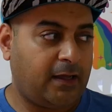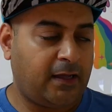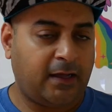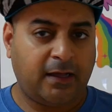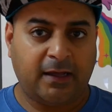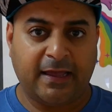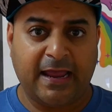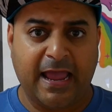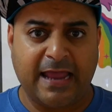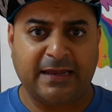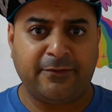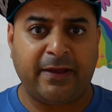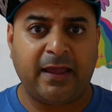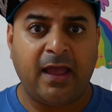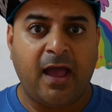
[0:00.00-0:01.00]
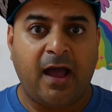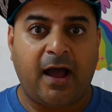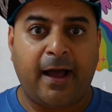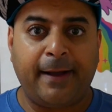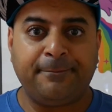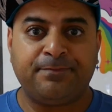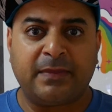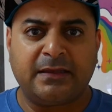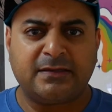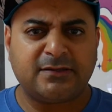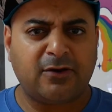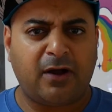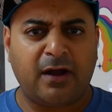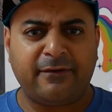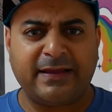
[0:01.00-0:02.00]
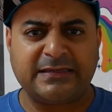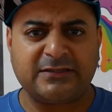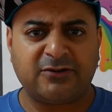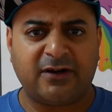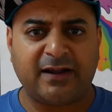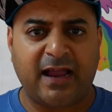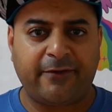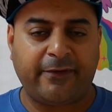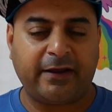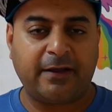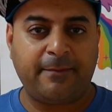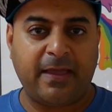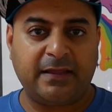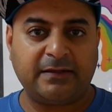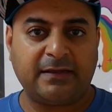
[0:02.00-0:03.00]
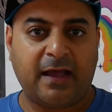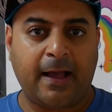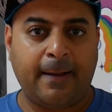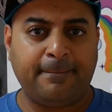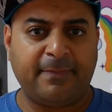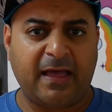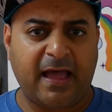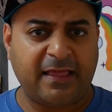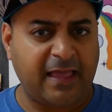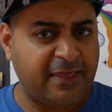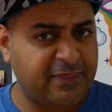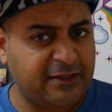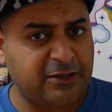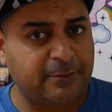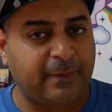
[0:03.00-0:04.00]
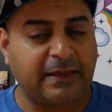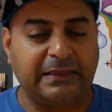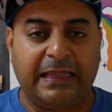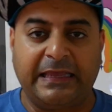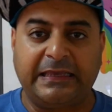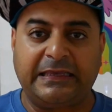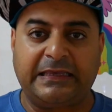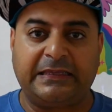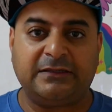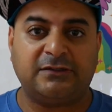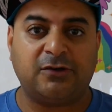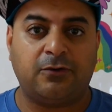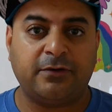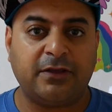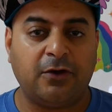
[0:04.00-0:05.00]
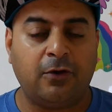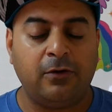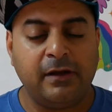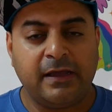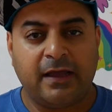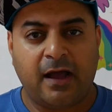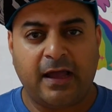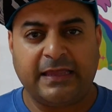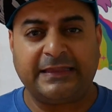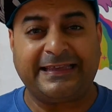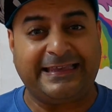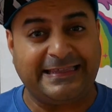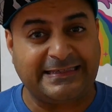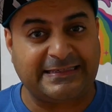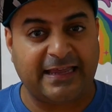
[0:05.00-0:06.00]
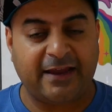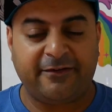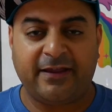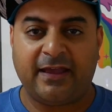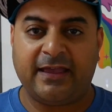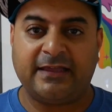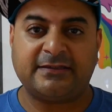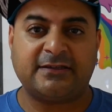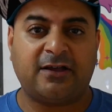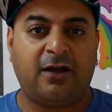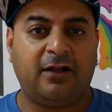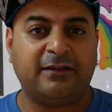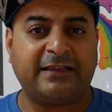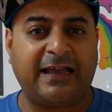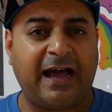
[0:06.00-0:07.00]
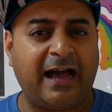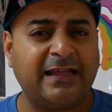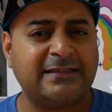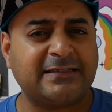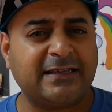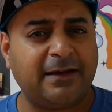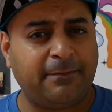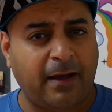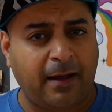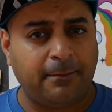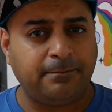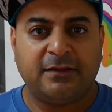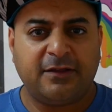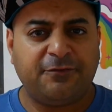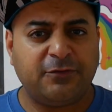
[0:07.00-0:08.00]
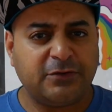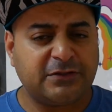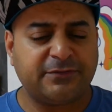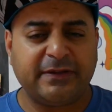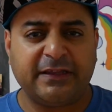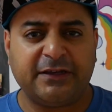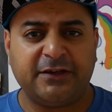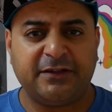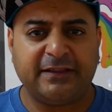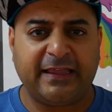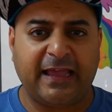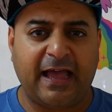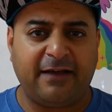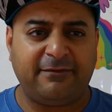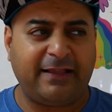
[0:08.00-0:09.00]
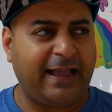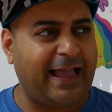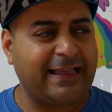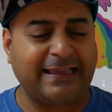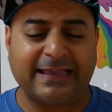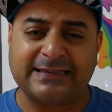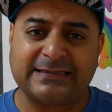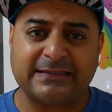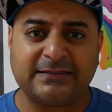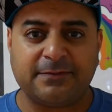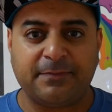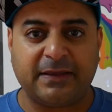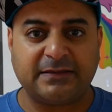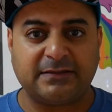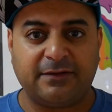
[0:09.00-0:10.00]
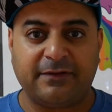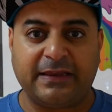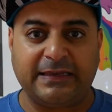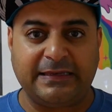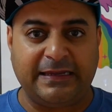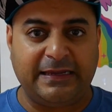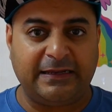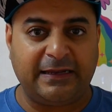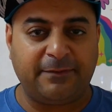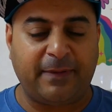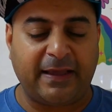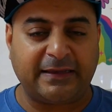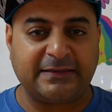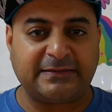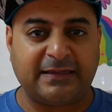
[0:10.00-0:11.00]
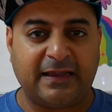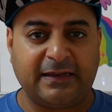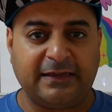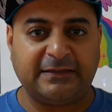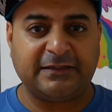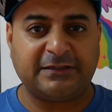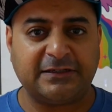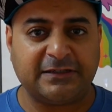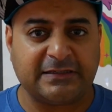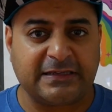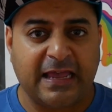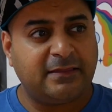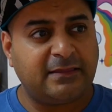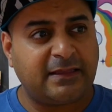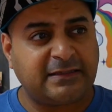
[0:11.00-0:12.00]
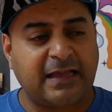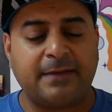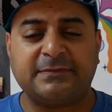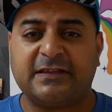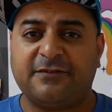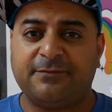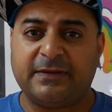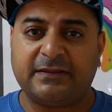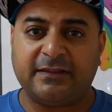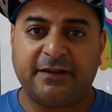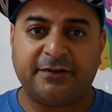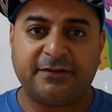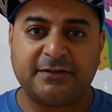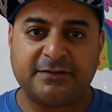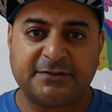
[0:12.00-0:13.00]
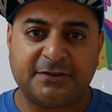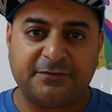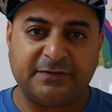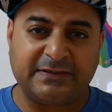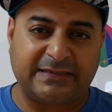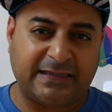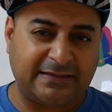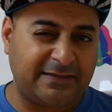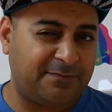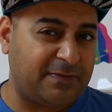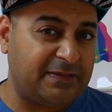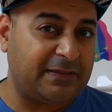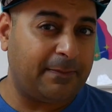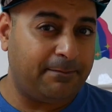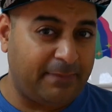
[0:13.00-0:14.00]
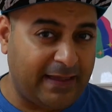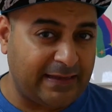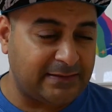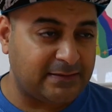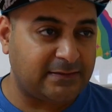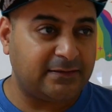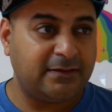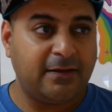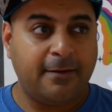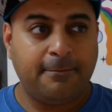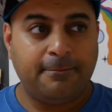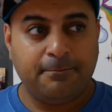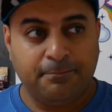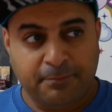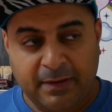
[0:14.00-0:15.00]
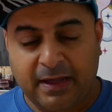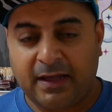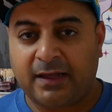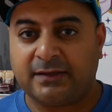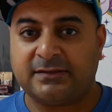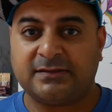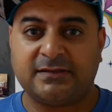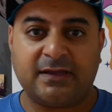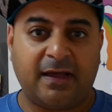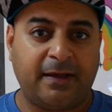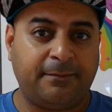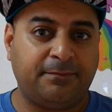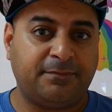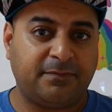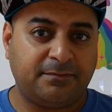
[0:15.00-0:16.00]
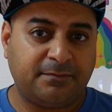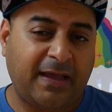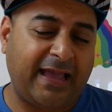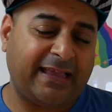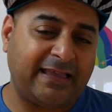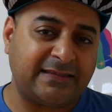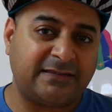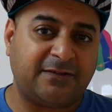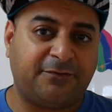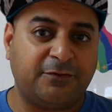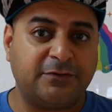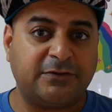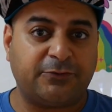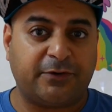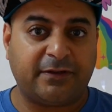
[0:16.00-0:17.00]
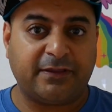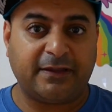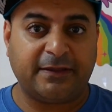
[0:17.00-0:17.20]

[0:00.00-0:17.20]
Anyway, so a restaurant I recommend that I think you might like in Tokyo, in the Ginza area, it's called Khan's Kebab. The food's really good. They have, I guess it's a mix of Indian and Pakistani dishes. The times I've been there, the service hasn't been the best, but I guess the food's worth